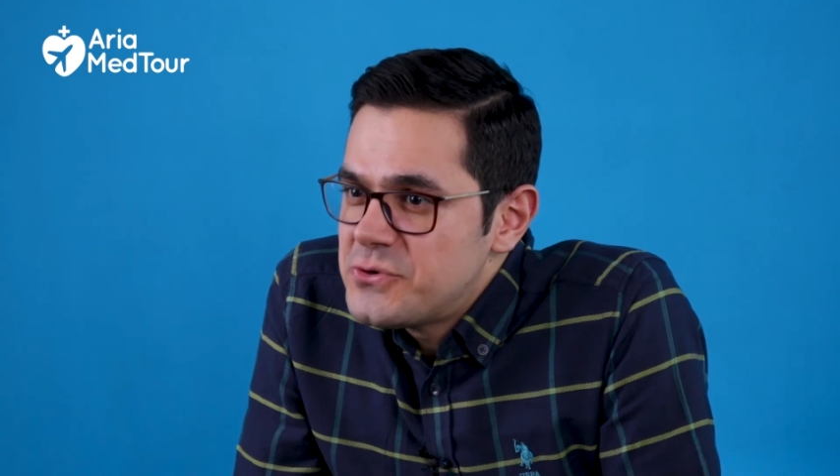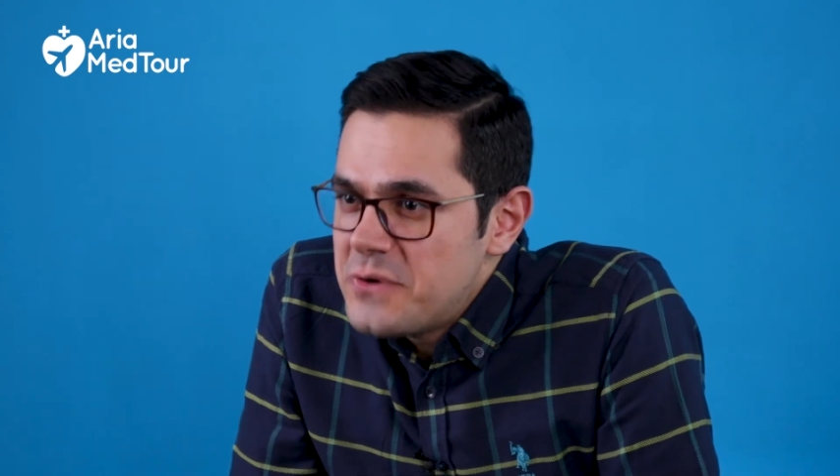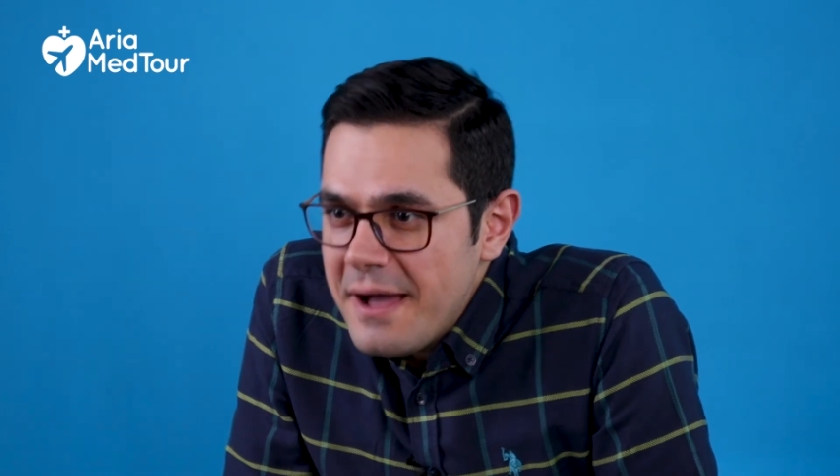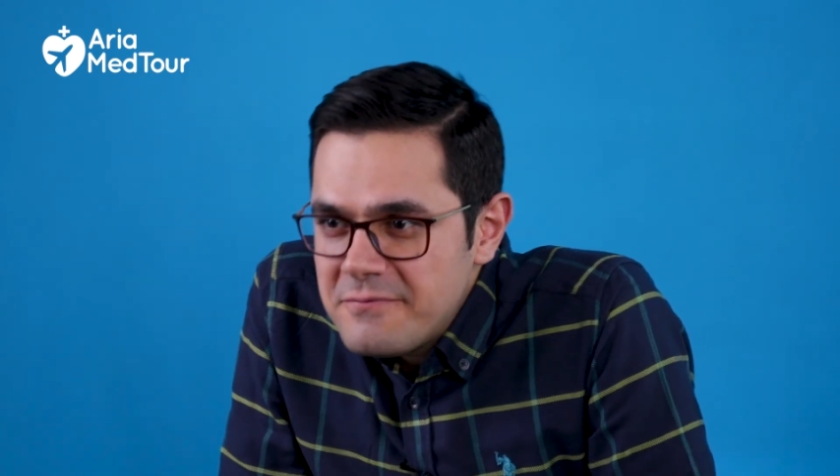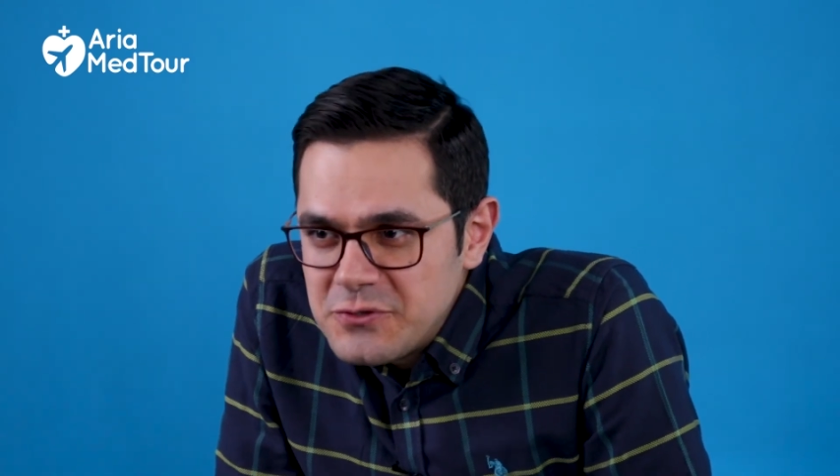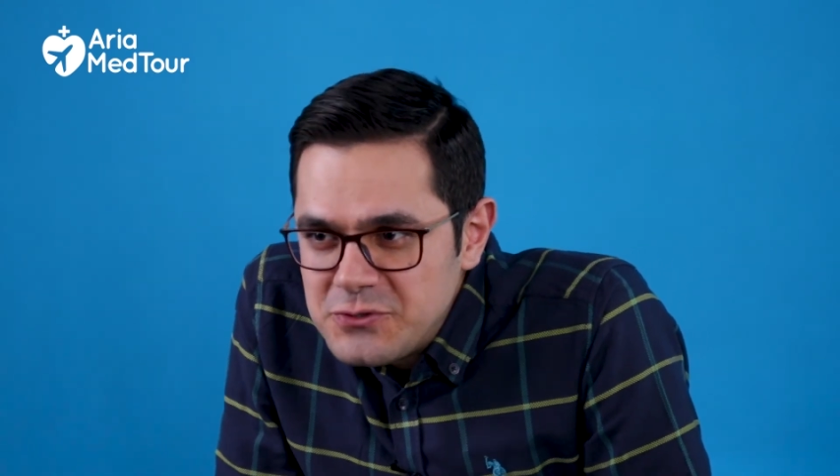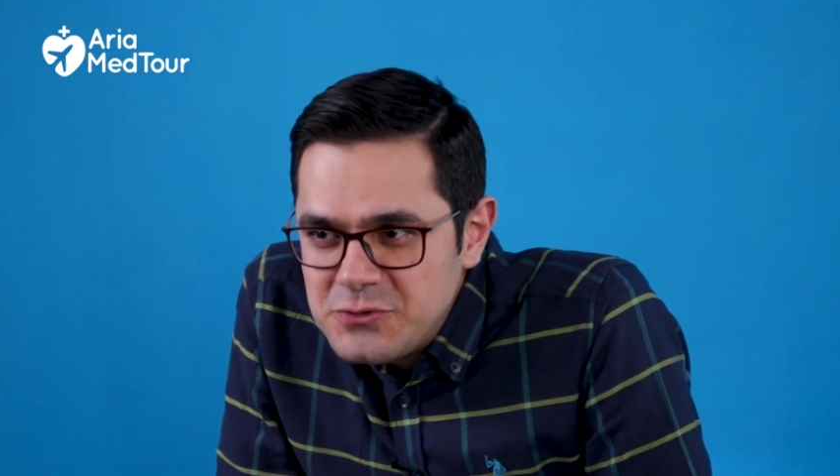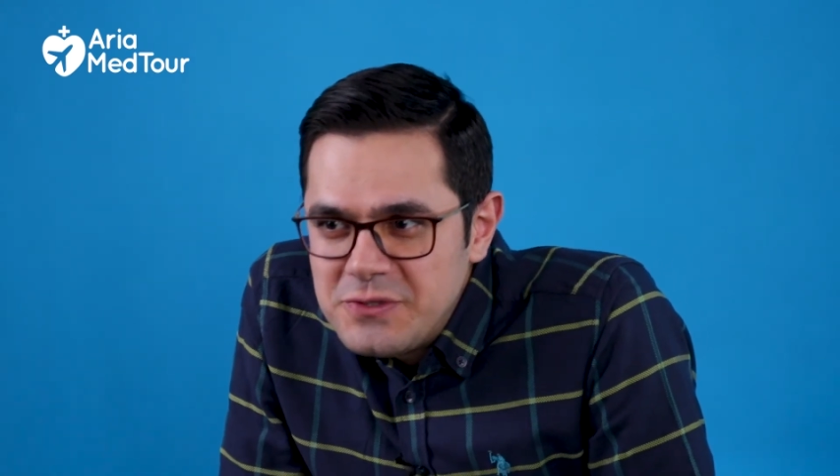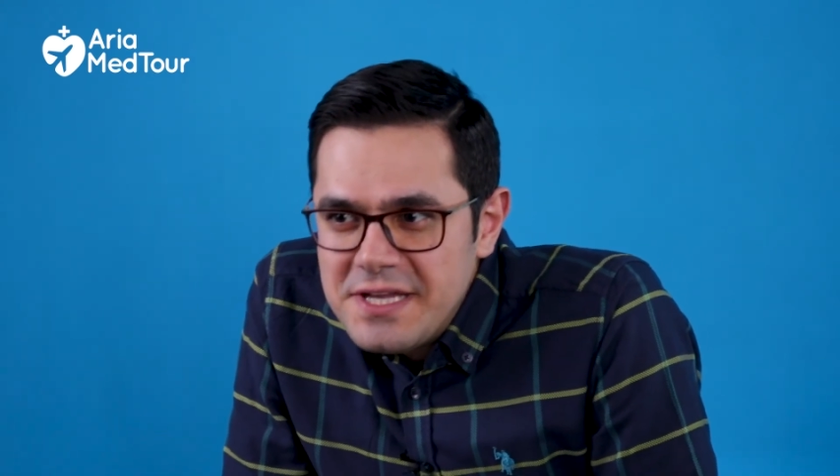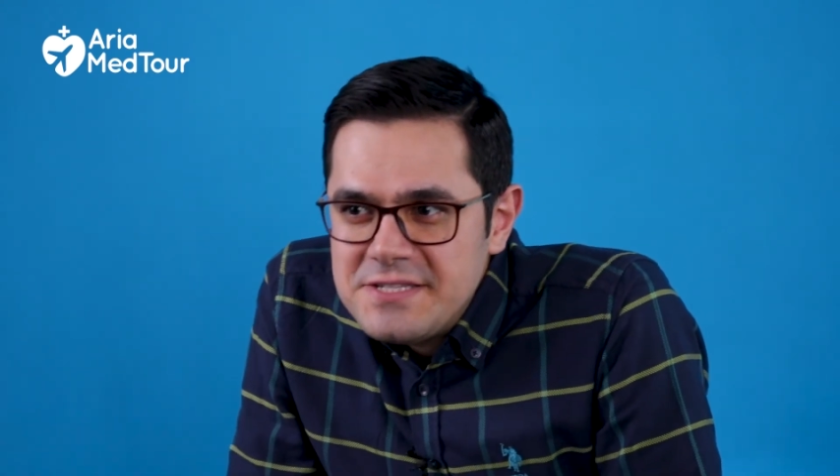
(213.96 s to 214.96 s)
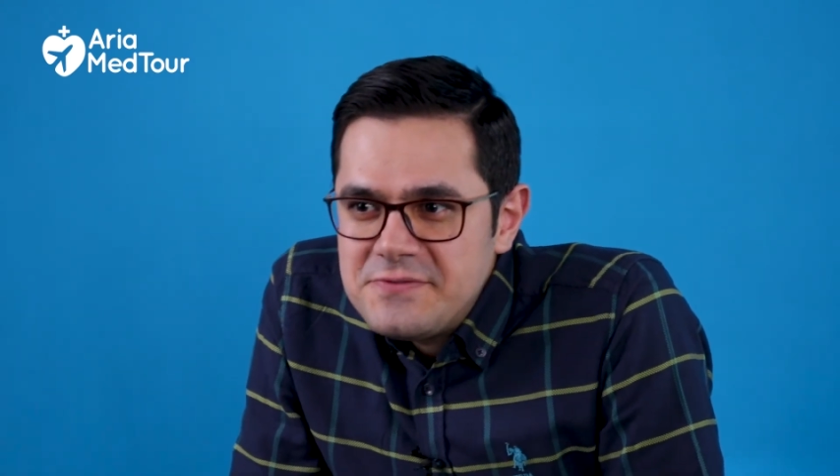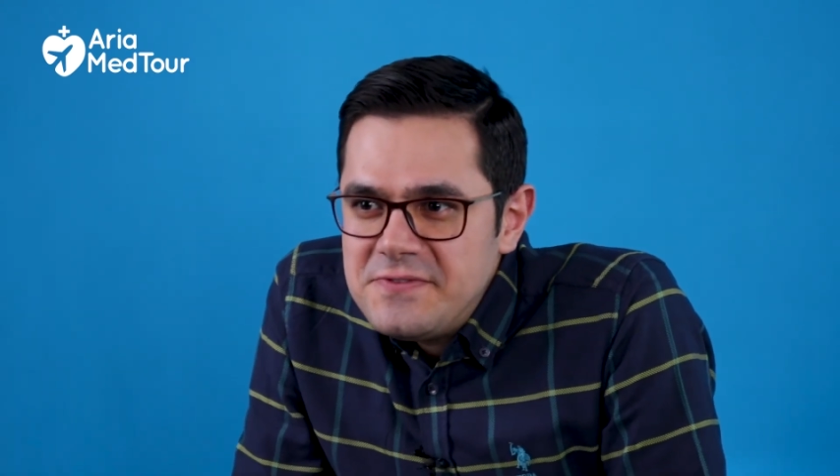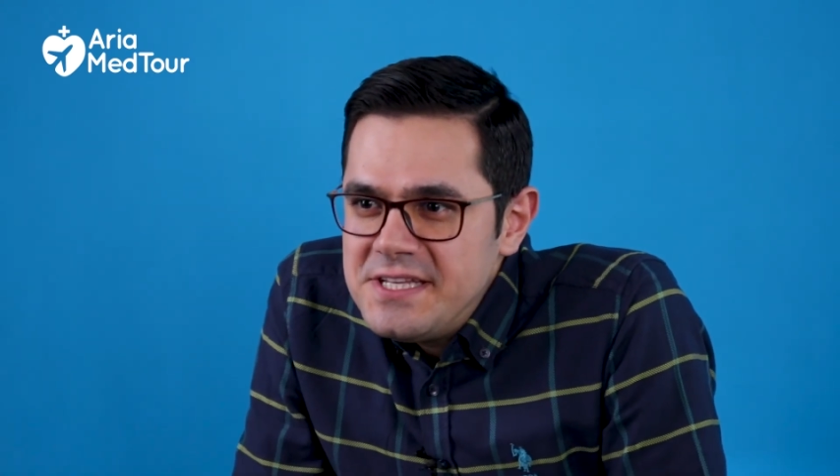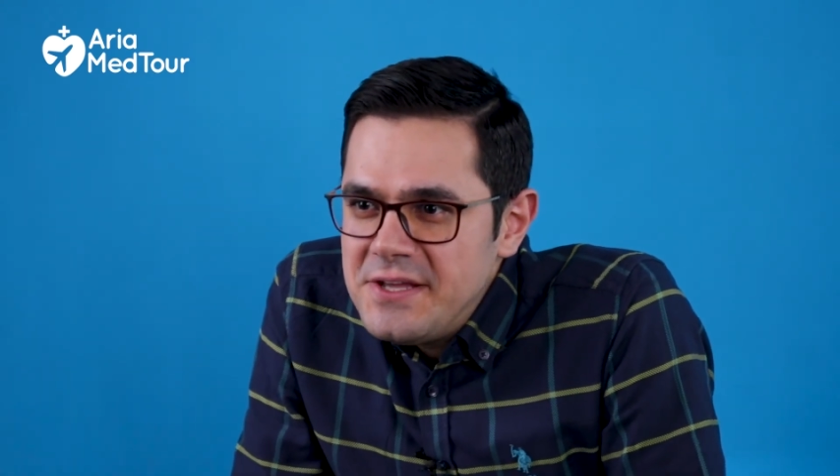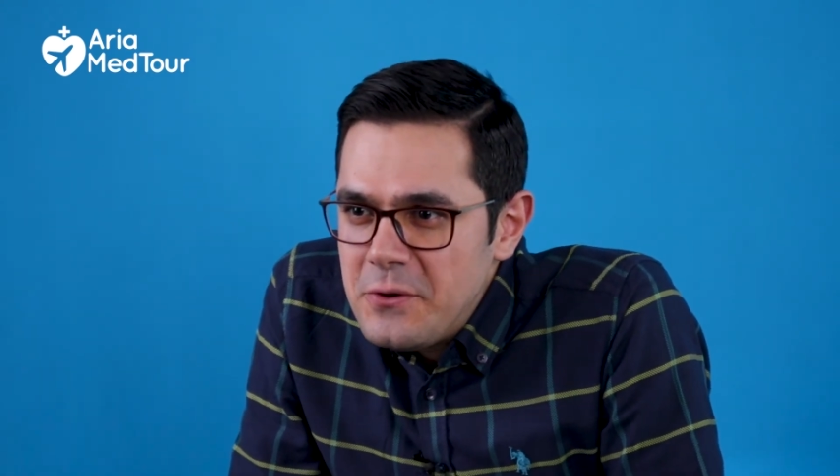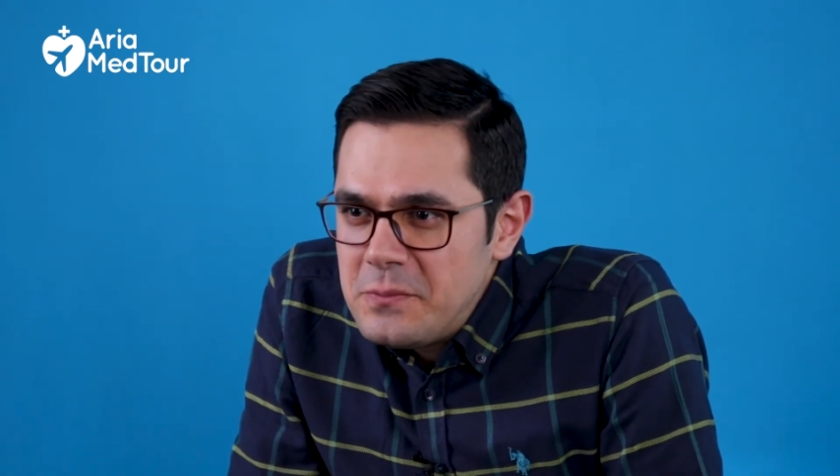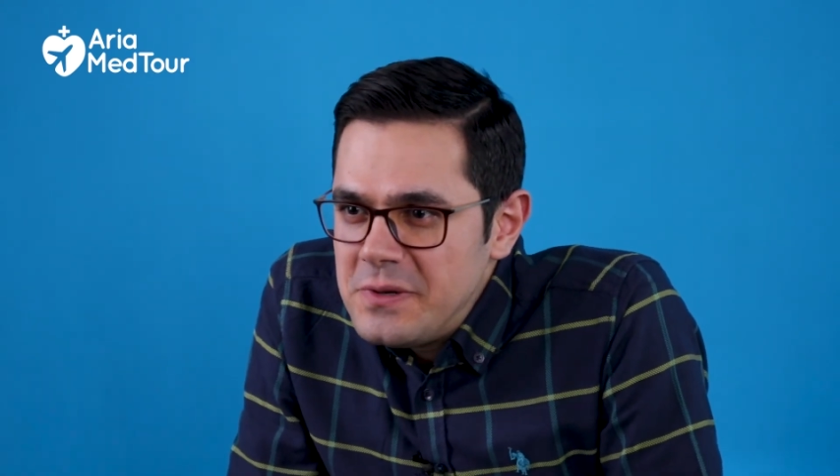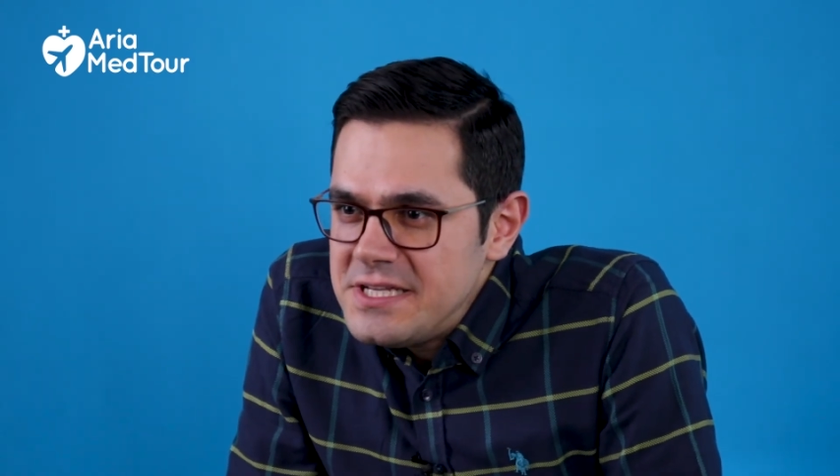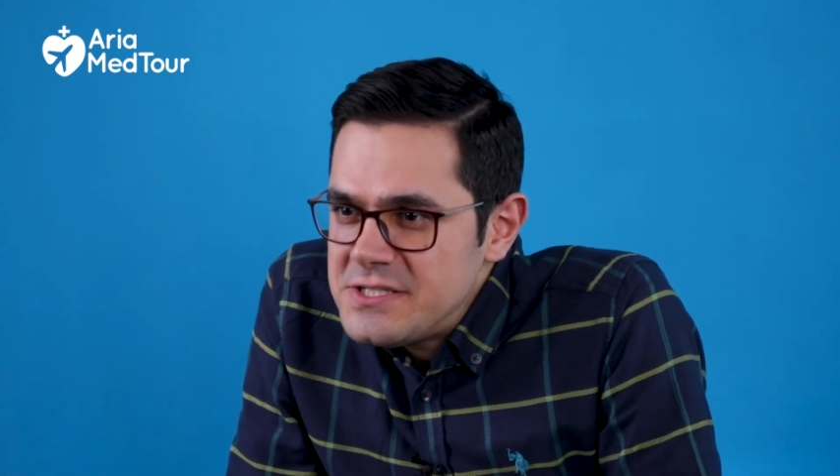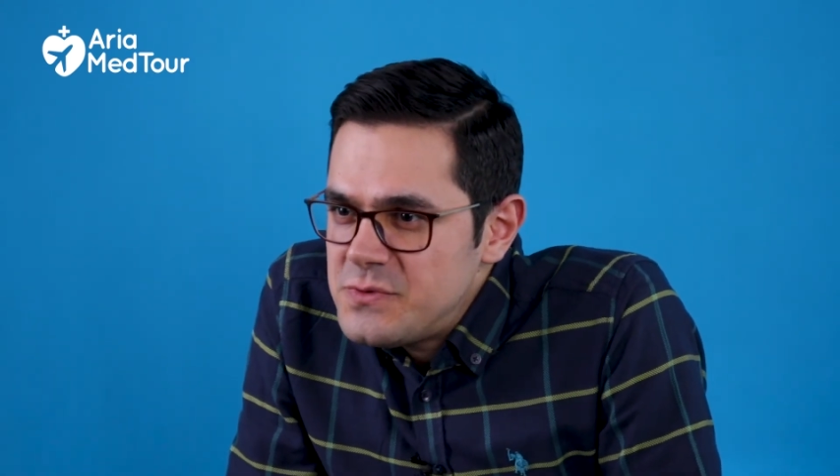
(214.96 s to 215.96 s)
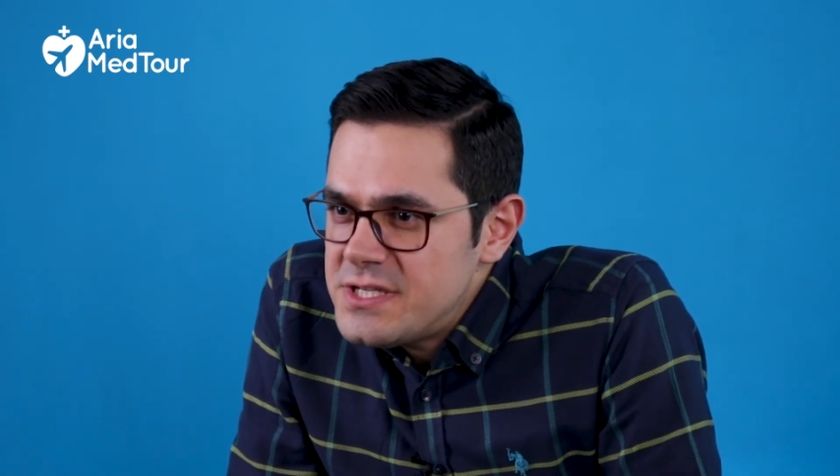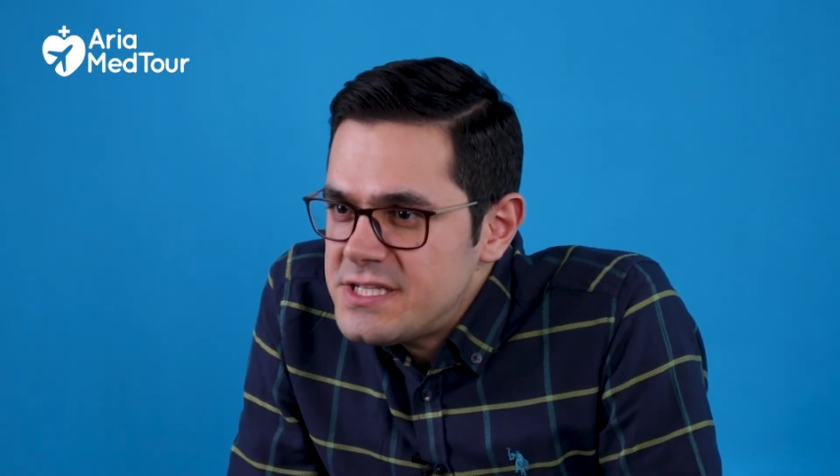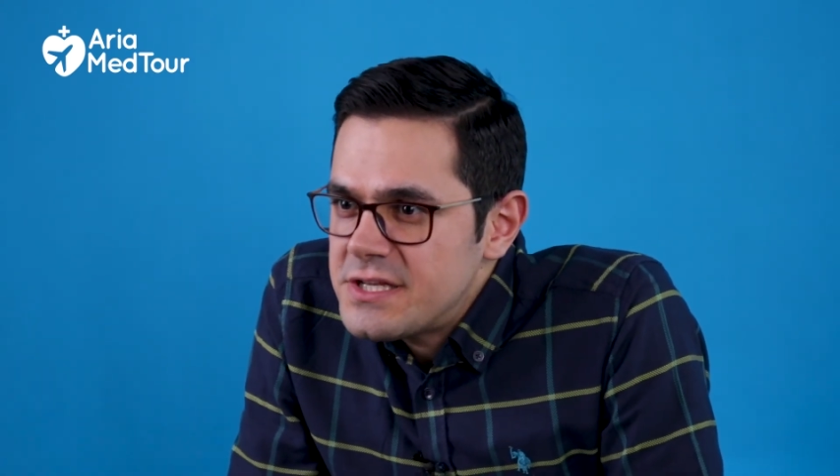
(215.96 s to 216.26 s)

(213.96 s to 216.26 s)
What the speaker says: a wrap for today's video. Please visit